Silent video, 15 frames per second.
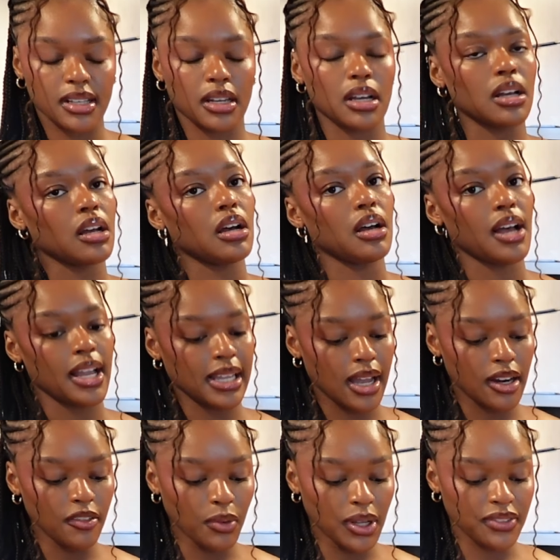like, I
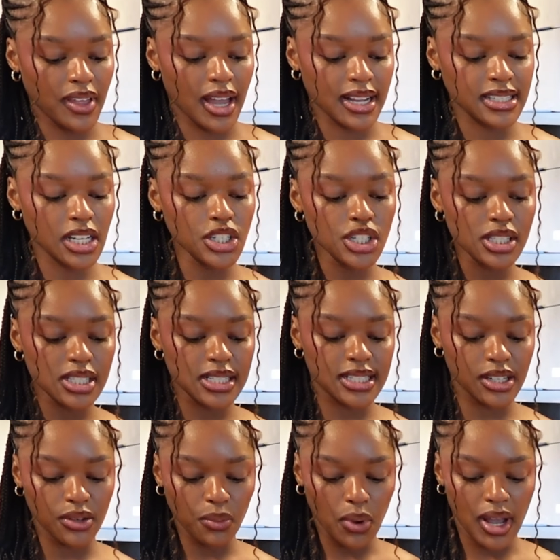kind of want that, because I just
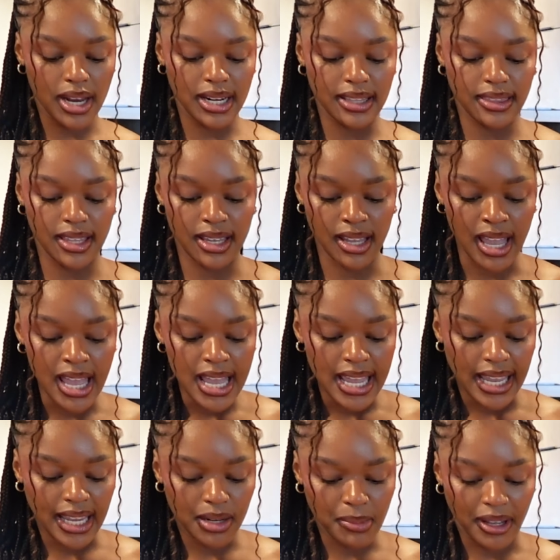didn't want anything
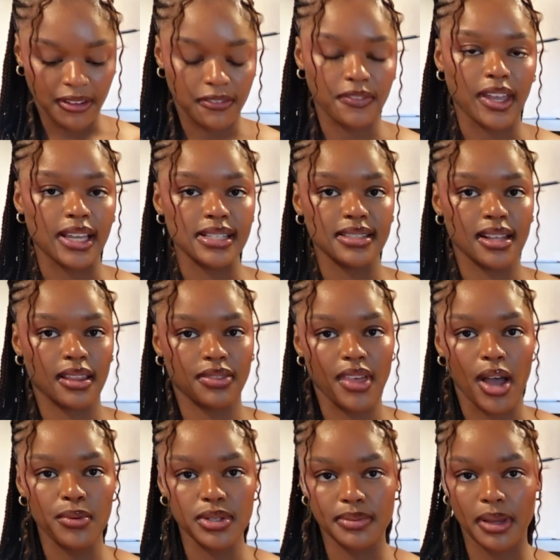in my face. Like,
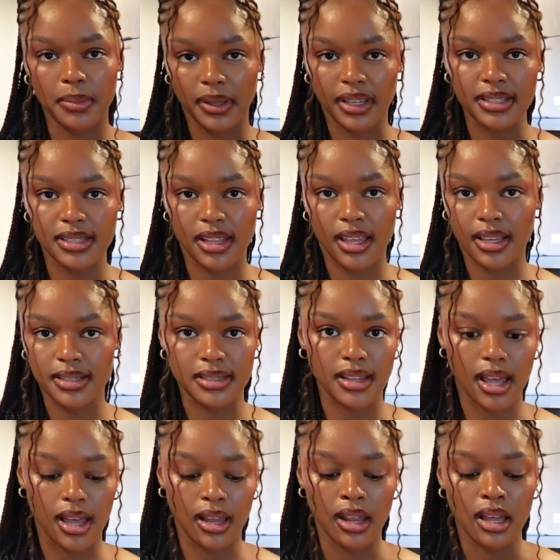that was my biggest thing, is
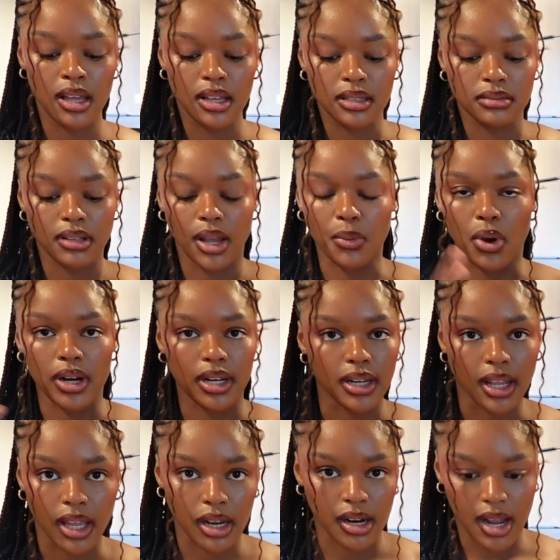that I wanted
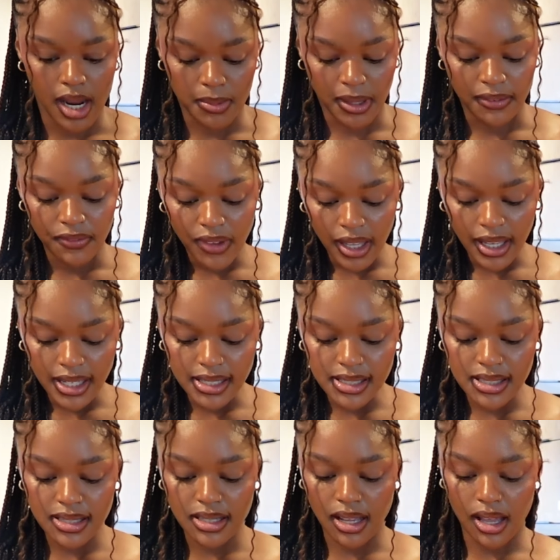hair out of my
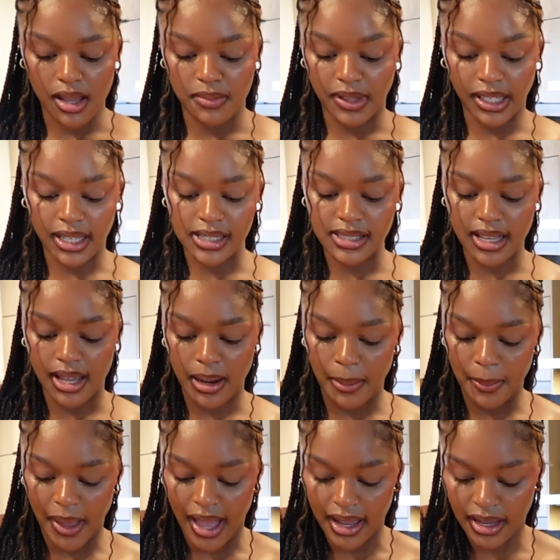face. Like I said,
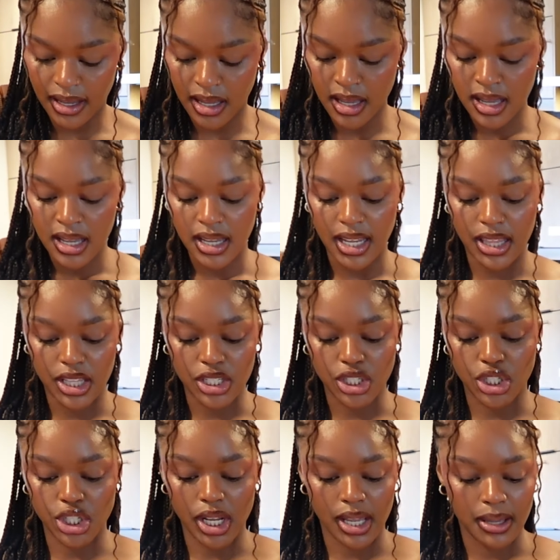I'm back in the
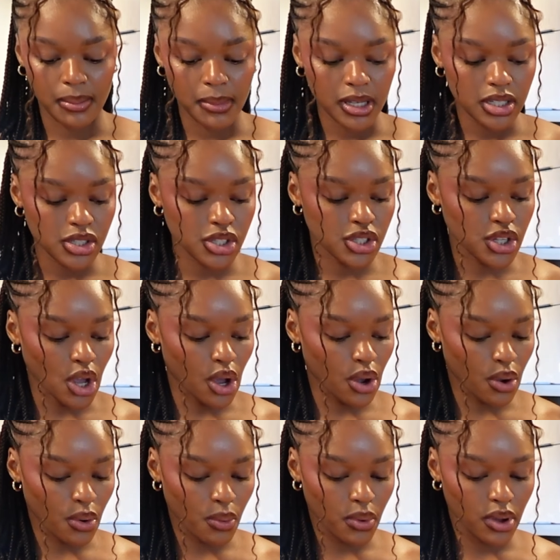gym,
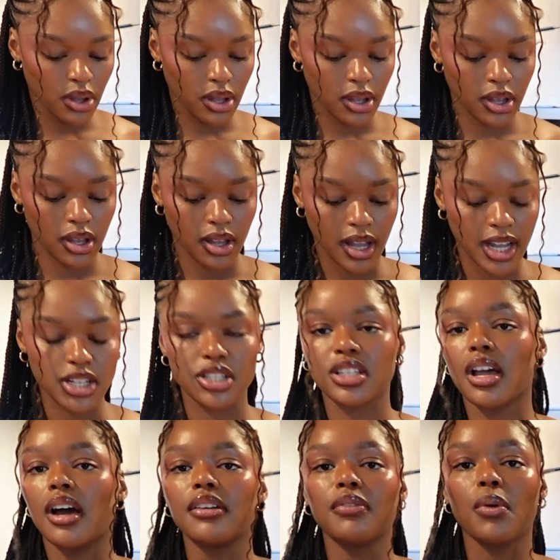so I just
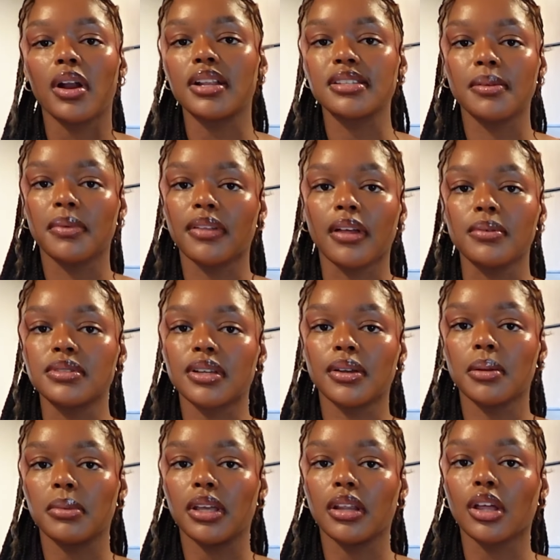kind of wanted something that was going
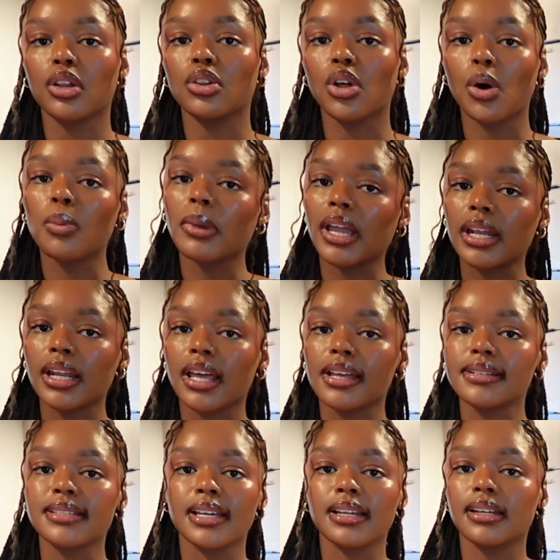to be like low
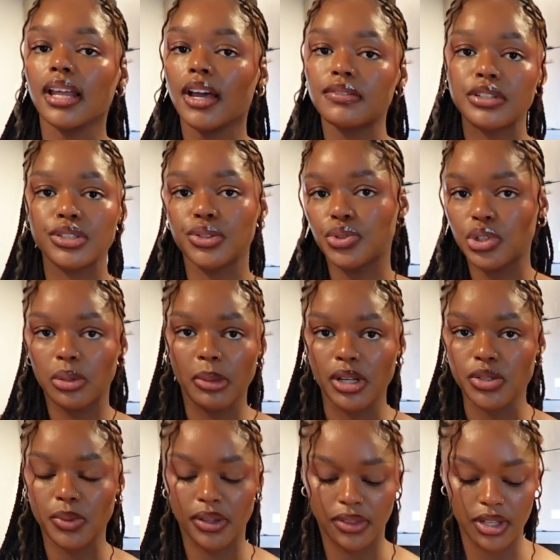maintenance. I didn't have to do too
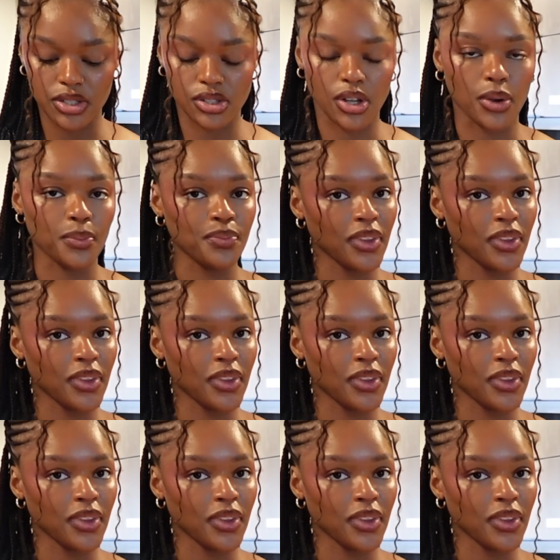much with it, so